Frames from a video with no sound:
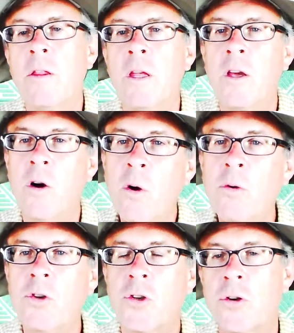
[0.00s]
the
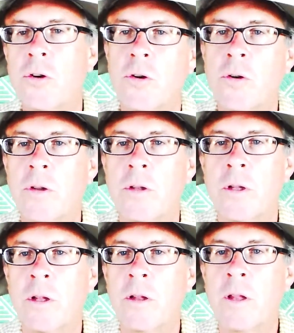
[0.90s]
culture
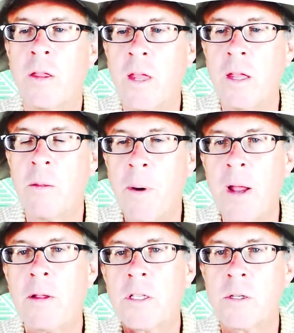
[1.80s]
that they, the
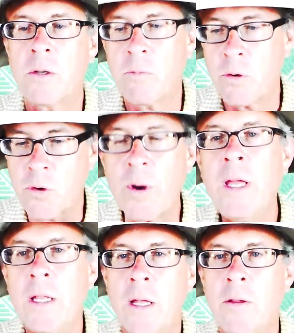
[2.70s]
pilots were
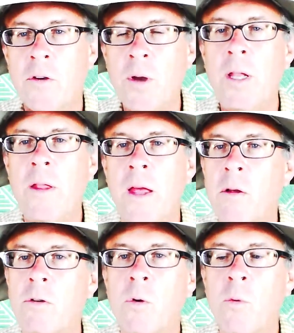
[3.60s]
trained in, their training they
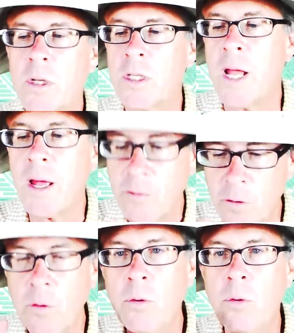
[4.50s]
had was not
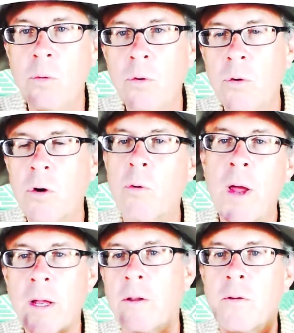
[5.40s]
to
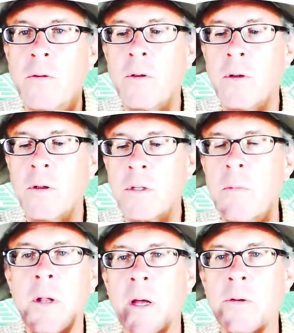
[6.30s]
correct
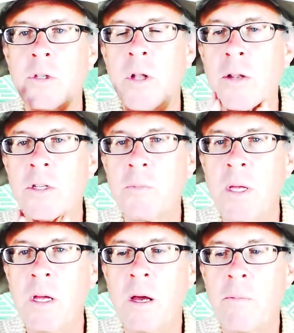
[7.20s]
someone else, not to
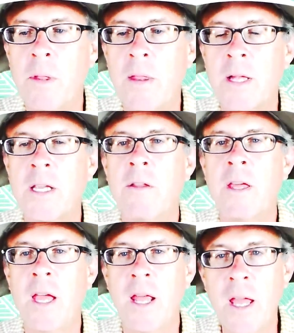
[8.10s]
speak up. That's how
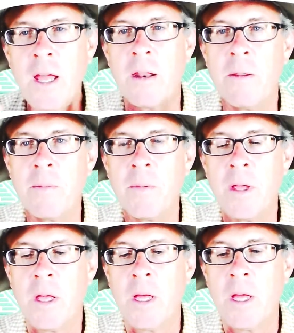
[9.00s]
they get ahead
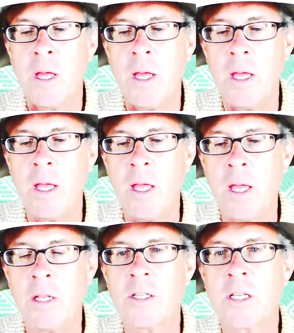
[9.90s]

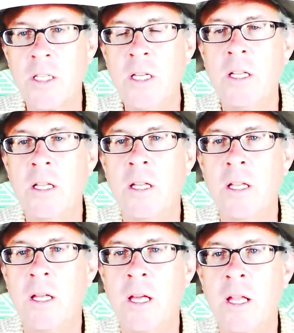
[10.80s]
and succeed
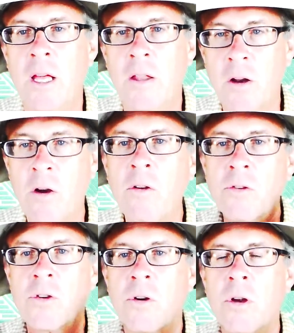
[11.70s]
in, in, in their
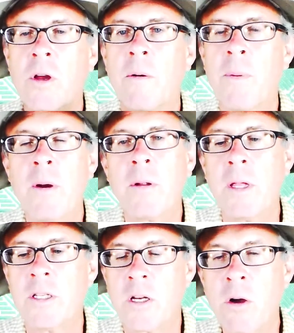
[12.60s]
culture.
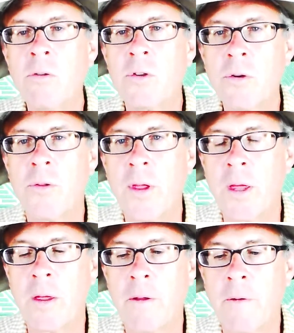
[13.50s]
Apparently, it's a cultural
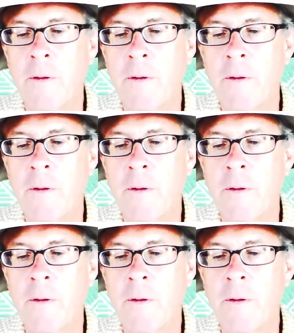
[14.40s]
thing.